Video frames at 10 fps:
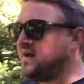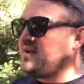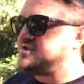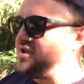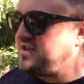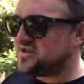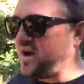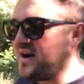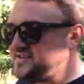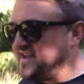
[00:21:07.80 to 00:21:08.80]
to the
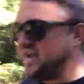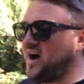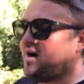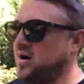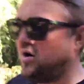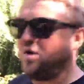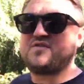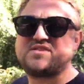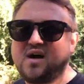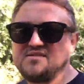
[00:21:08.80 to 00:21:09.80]
idea of
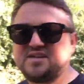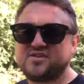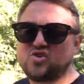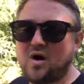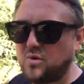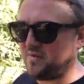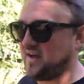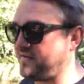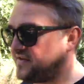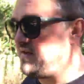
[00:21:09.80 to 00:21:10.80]
starting a trial with
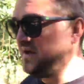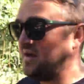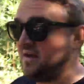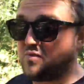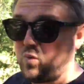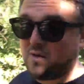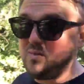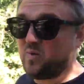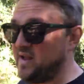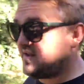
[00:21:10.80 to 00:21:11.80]
us. It's 1
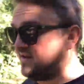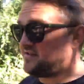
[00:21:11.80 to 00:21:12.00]
week, it's